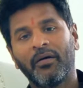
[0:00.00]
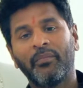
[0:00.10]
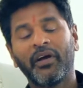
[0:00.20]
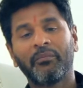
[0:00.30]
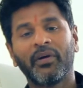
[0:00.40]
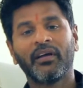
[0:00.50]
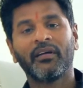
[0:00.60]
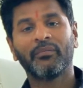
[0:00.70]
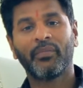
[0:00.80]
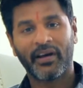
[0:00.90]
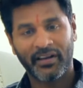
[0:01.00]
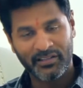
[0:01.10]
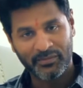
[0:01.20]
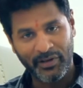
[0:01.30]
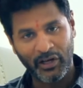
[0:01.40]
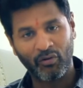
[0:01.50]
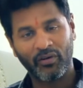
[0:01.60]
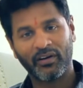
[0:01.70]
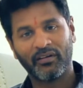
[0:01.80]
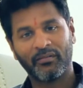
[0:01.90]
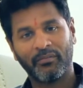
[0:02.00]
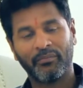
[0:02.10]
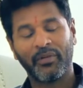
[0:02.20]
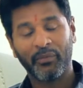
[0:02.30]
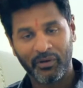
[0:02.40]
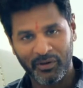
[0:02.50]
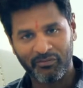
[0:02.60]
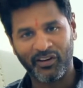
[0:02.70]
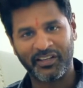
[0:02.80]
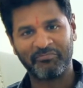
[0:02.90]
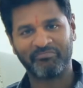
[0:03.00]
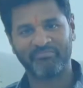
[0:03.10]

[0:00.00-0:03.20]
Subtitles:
Make my parents makeover memorable for them.